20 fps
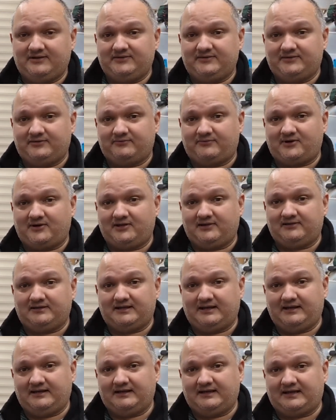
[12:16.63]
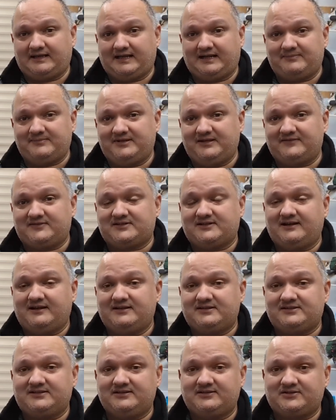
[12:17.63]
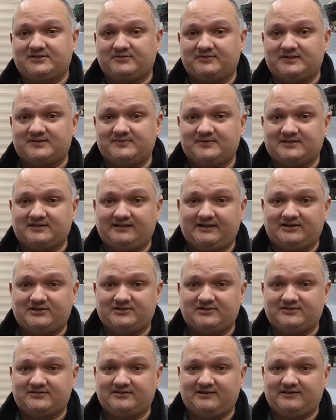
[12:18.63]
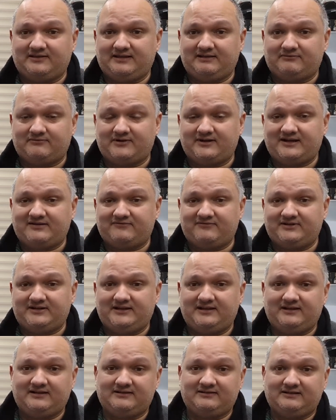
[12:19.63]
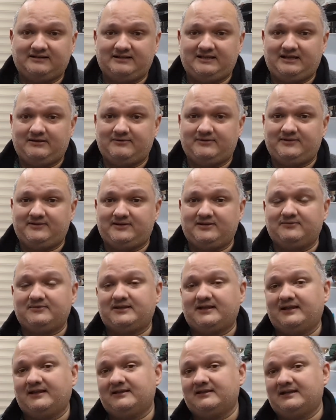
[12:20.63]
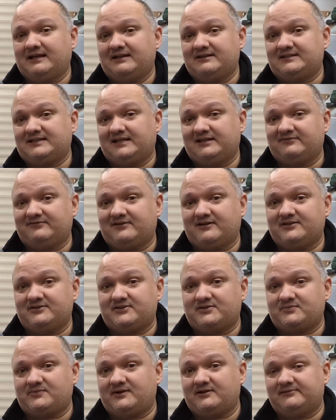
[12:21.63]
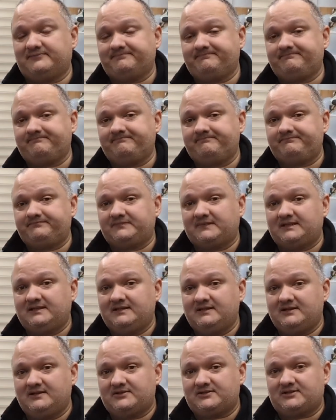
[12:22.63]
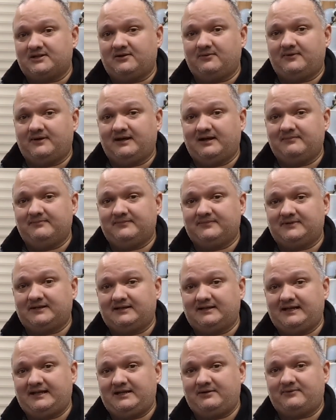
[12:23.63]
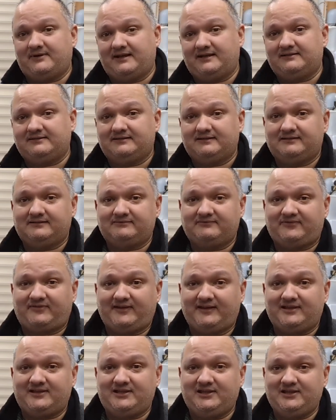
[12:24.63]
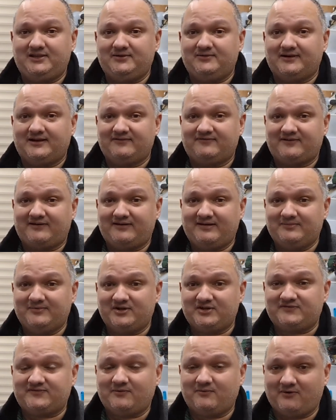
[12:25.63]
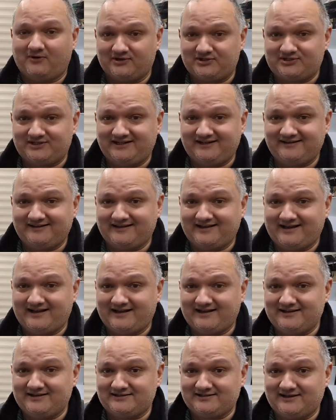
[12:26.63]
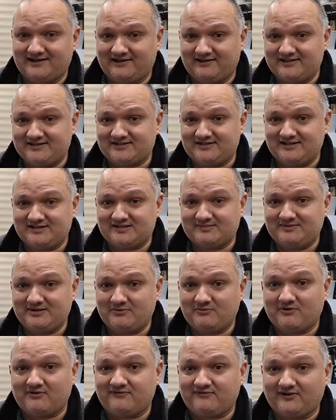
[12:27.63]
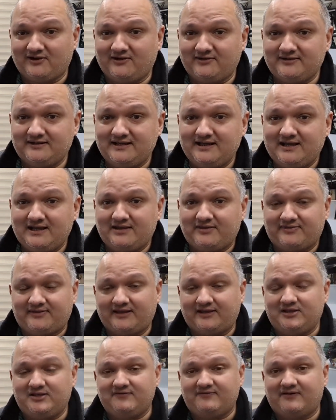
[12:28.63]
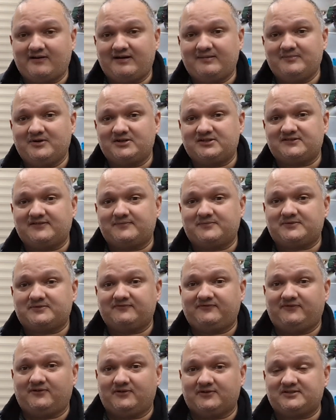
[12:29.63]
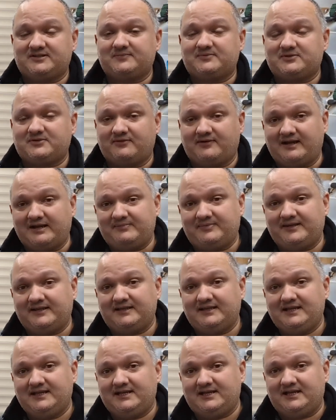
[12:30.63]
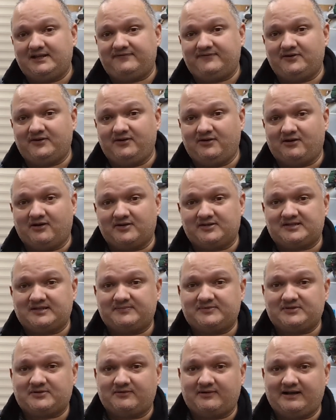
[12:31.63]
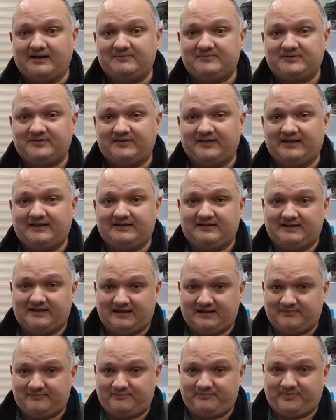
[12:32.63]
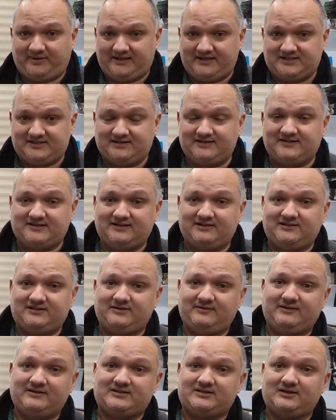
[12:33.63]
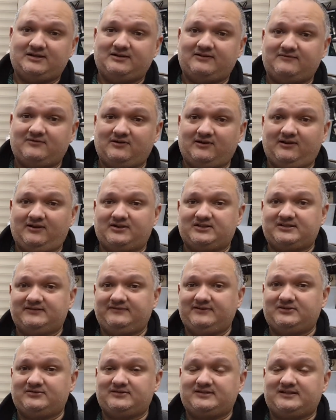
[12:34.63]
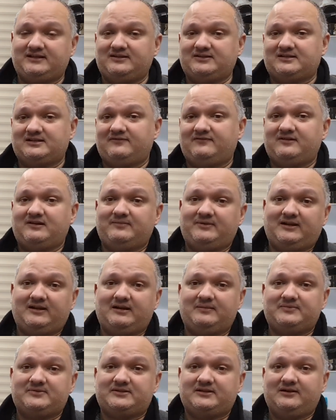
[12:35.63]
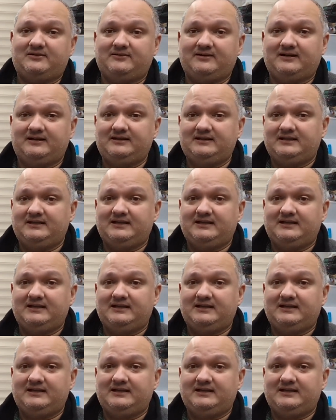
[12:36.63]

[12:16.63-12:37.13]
Royal Academy of Sciences Christmas lectures that they run every year here in the UK, and televised as well. So anyway, thank you very much for watching and listening to me waffle on. Thank you very much for subscribing. If you're not subscribed, then please consider doing so. I've got lots of interesting stuff coming up, so